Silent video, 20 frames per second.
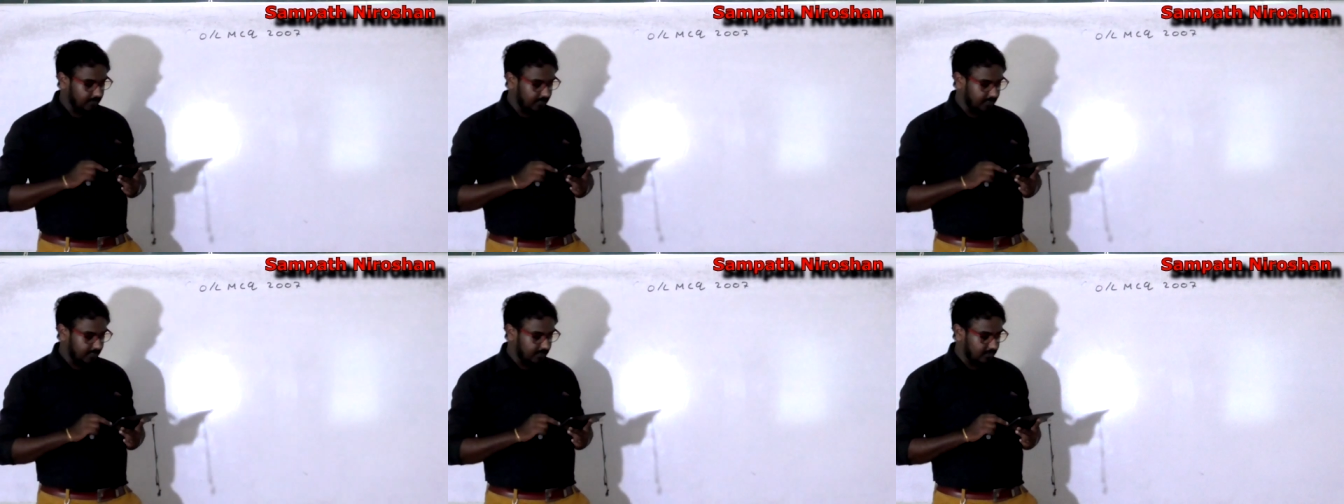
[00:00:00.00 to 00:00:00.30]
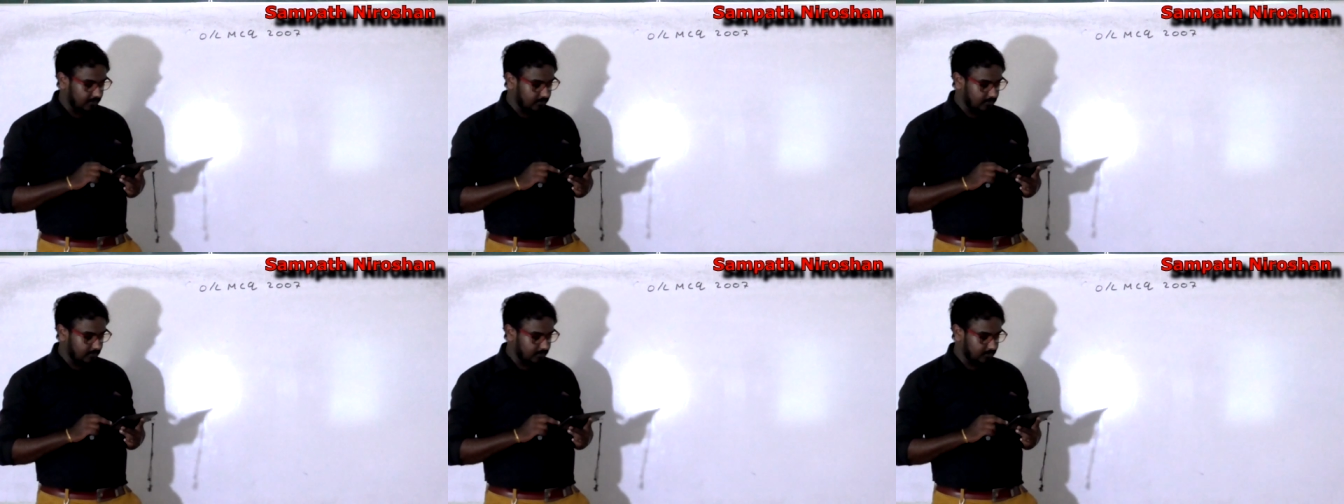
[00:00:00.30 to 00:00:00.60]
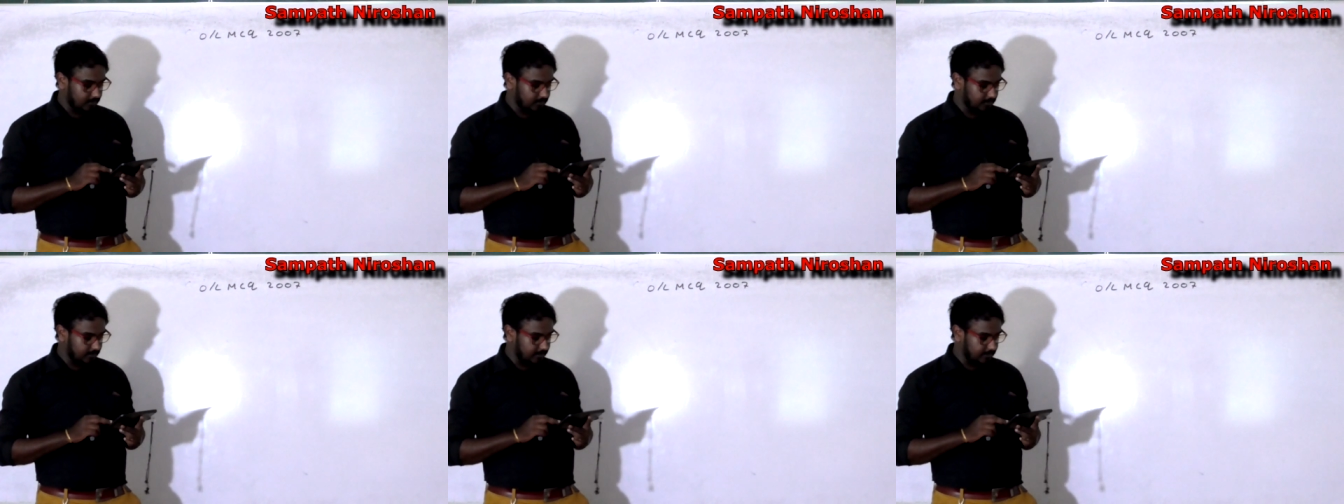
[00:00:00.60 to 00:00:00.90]

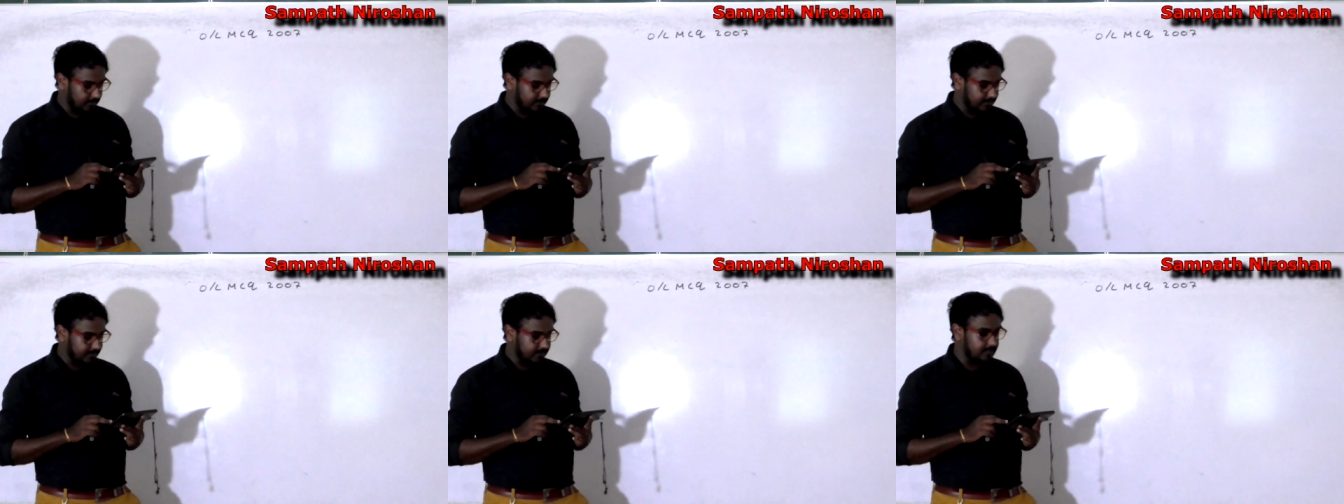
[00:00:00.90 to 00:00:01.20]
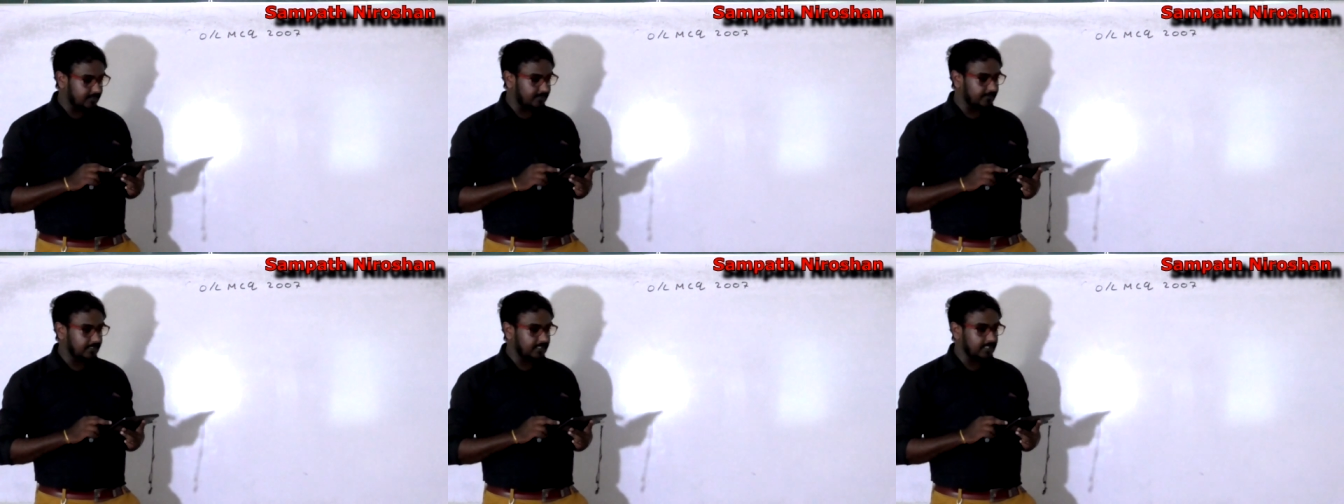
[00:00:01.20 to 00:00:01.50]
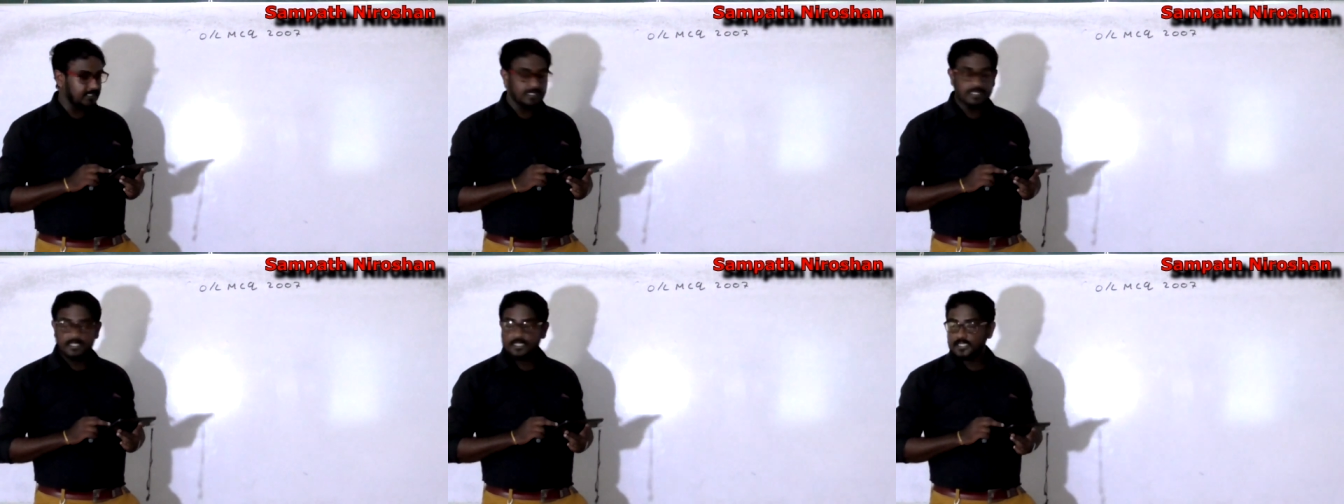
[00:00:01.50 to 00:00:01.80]
MCQ
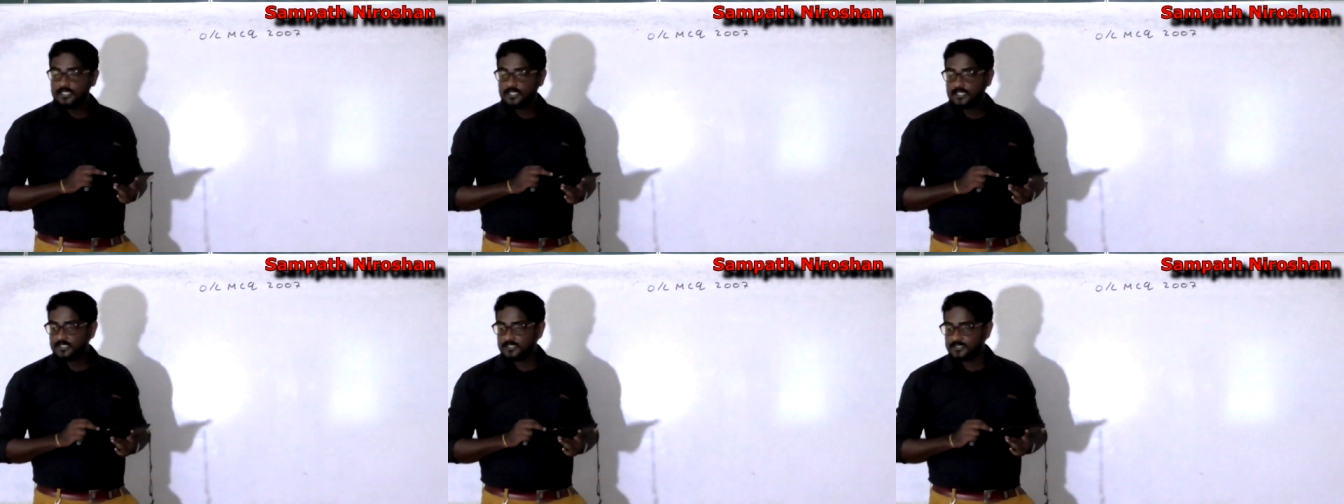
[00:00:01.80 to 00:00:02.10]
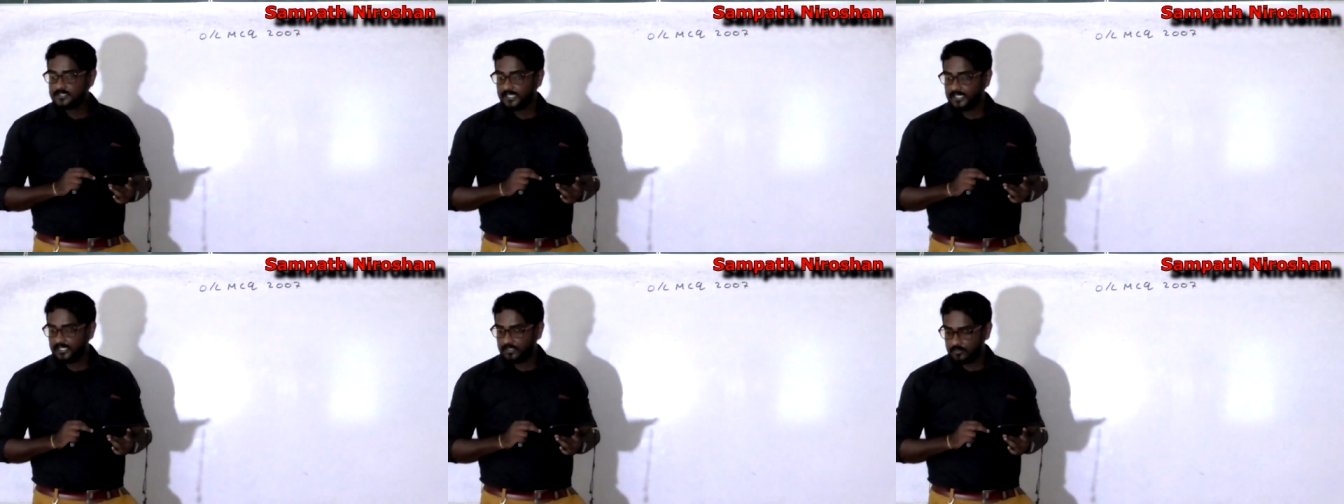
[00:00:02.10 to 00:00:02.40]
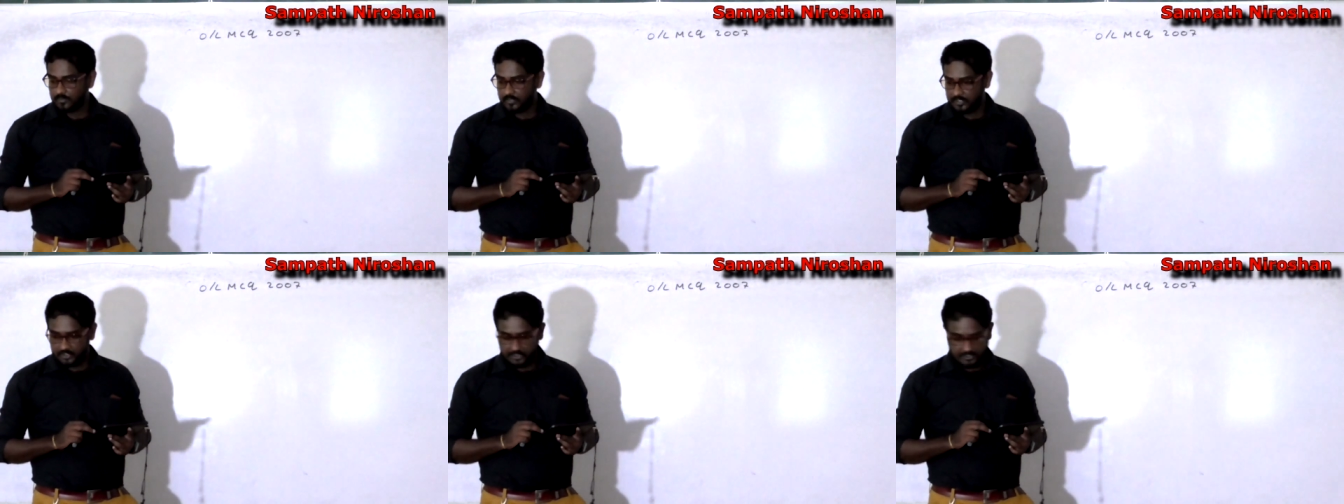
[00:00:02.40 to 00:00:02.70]
2007
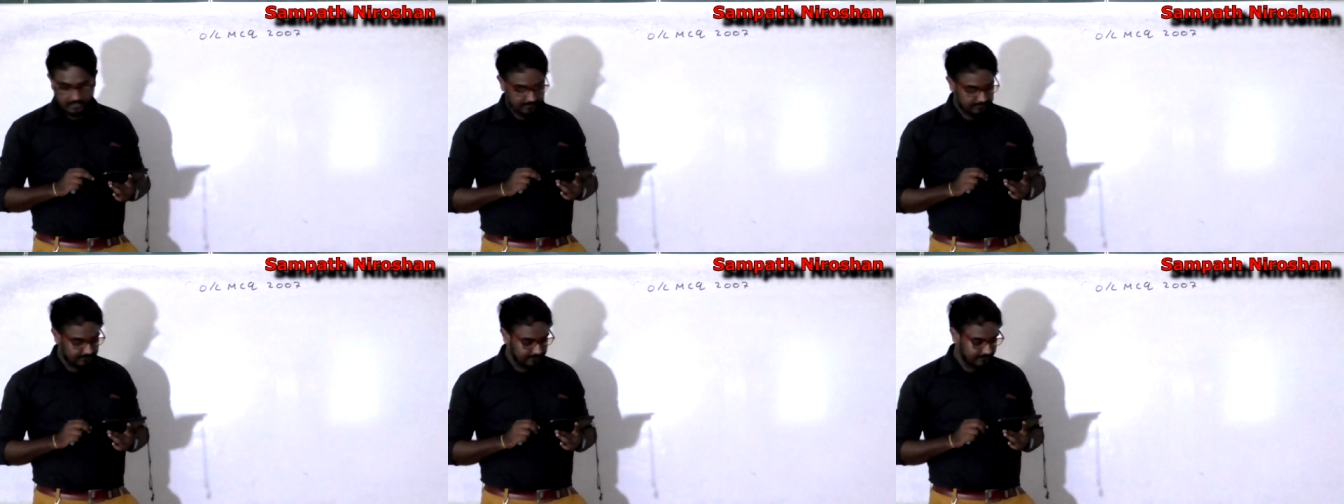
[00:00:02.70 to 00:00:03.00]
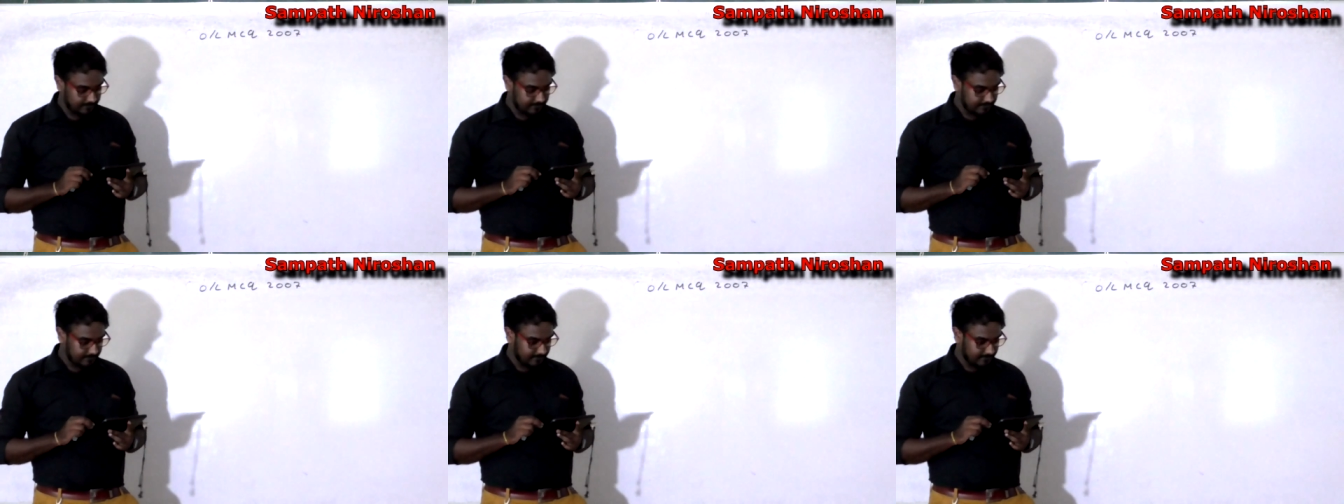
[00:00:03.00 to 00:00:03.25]
second question.